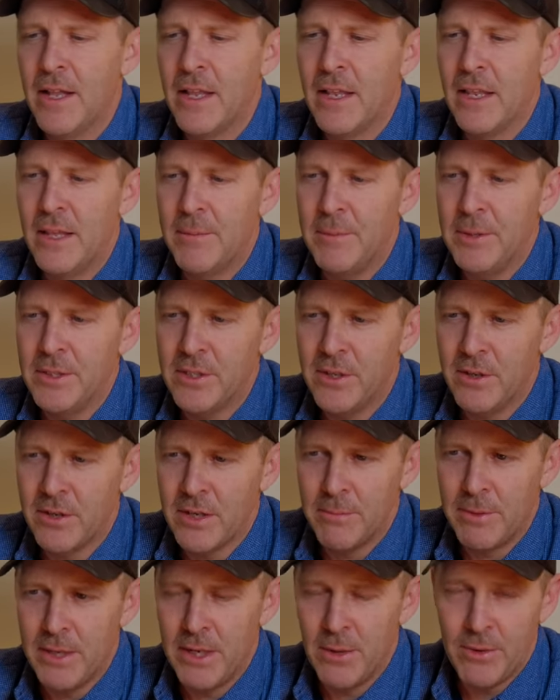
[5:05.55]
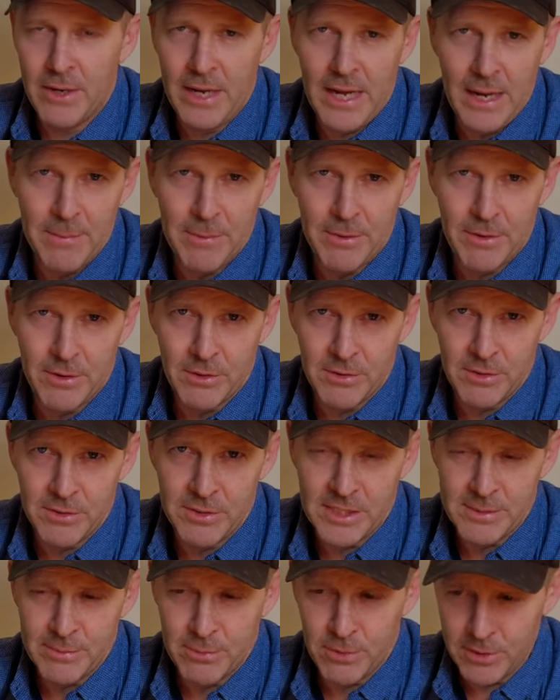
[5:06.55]
Let me talk about what happened earlier
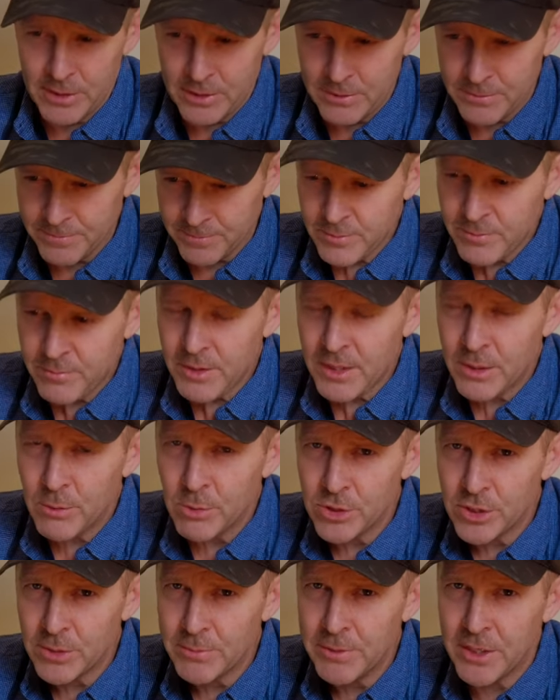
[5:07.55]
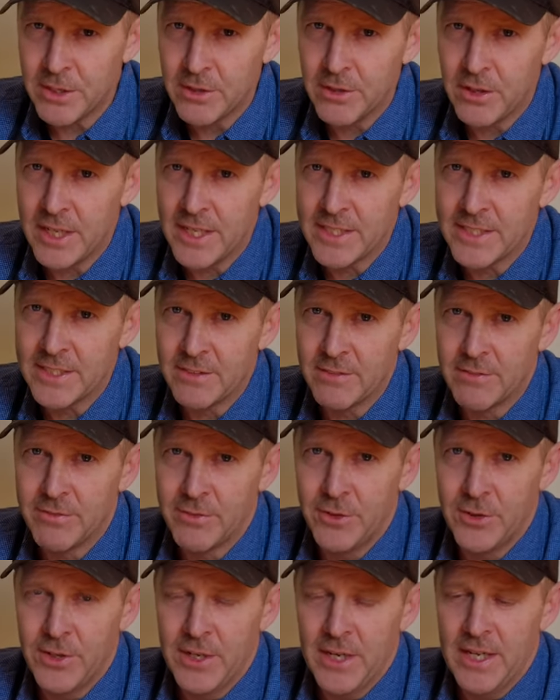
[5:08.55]
this morning, which would be a good lesson for
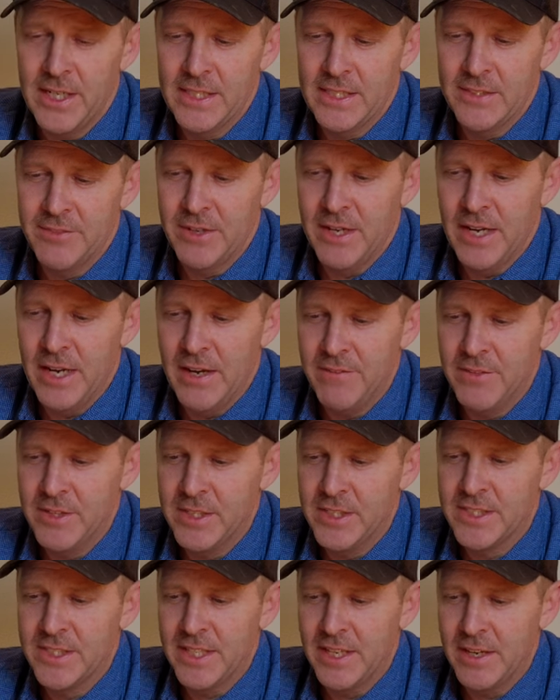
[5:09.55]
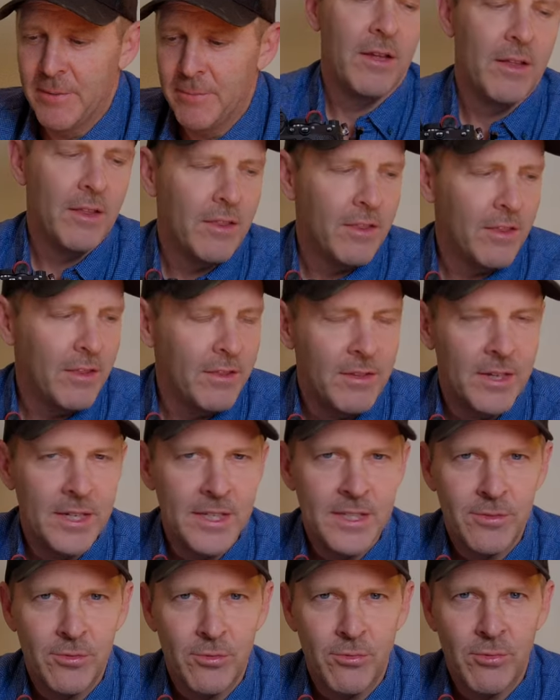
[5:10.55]
you guys if you have this set up.
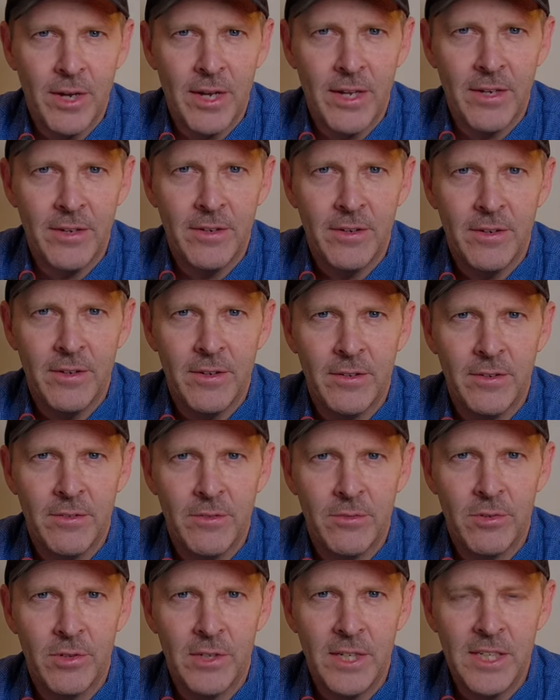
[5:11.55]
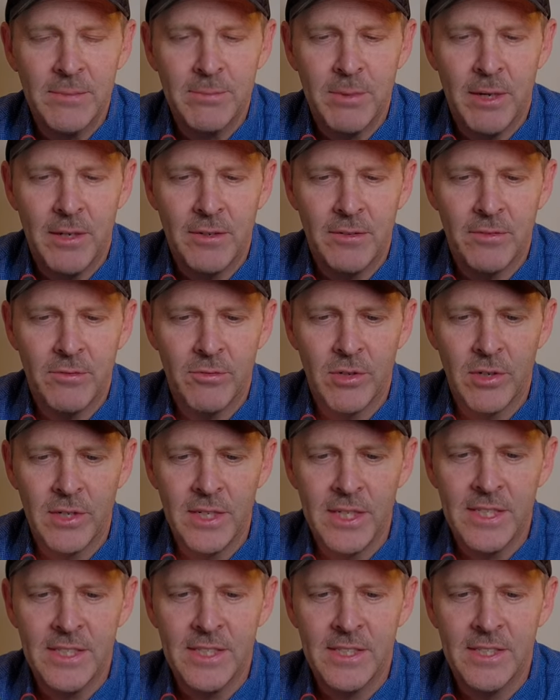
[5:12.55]
This red release button
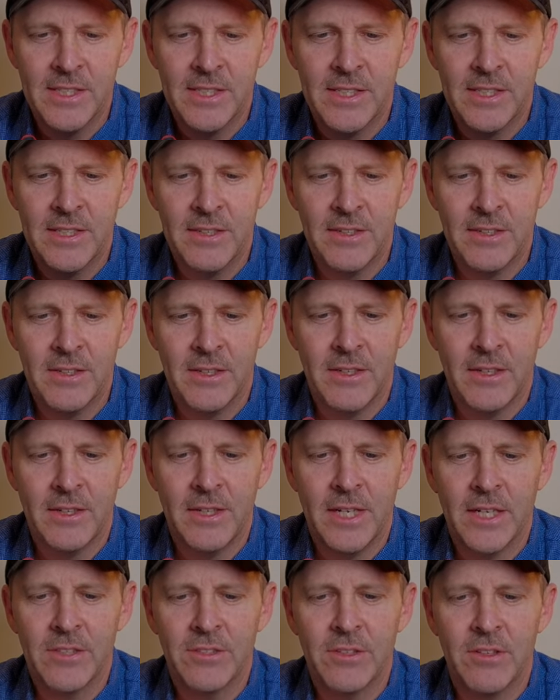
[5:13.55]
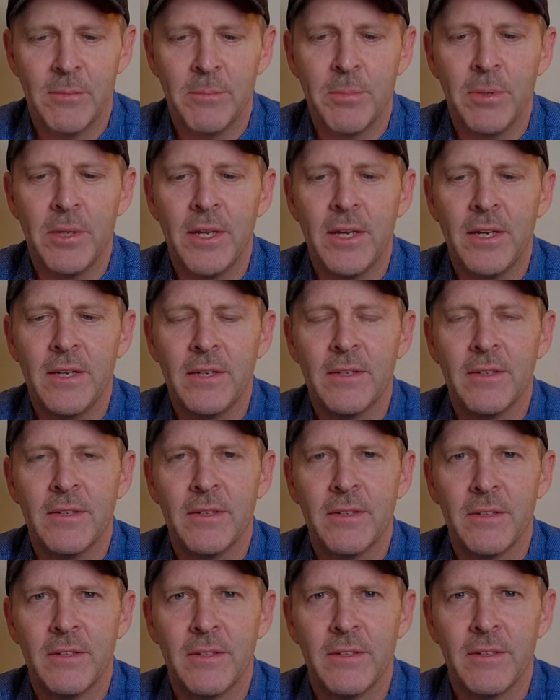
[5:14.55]
releases the connection of the plate
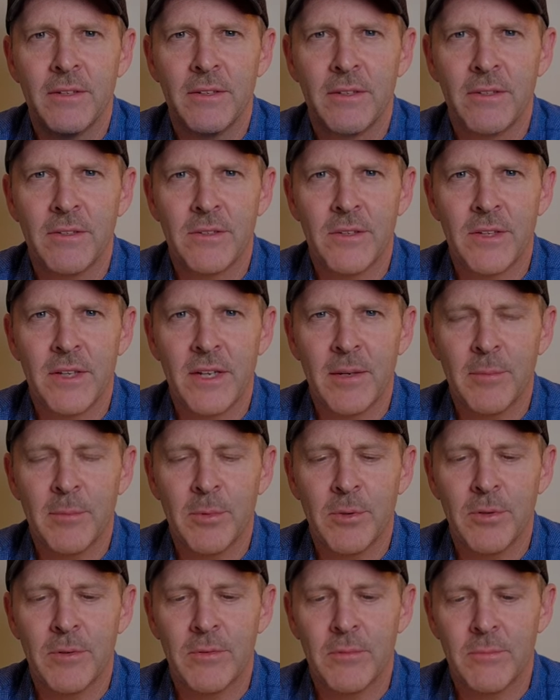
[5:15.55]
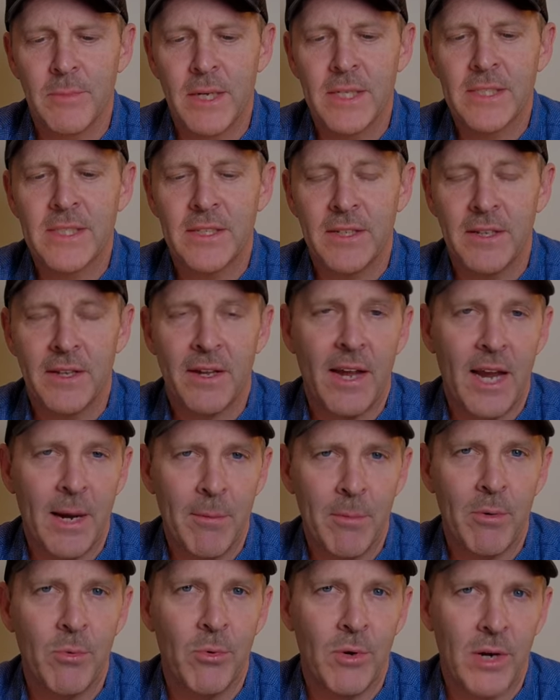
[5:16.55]
to the gimbal. Basically, the
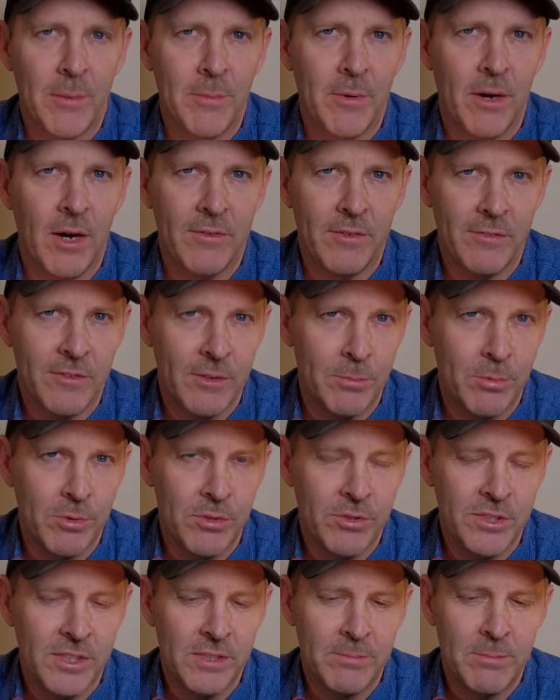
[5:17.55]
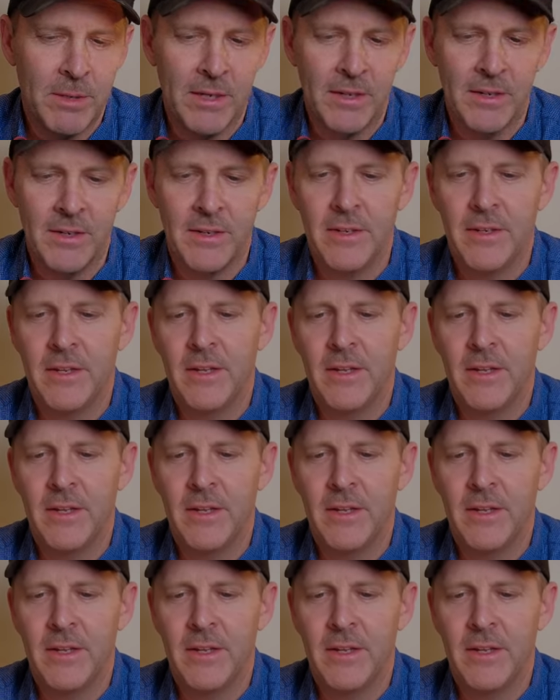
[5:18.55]
camera will come off if you push this button.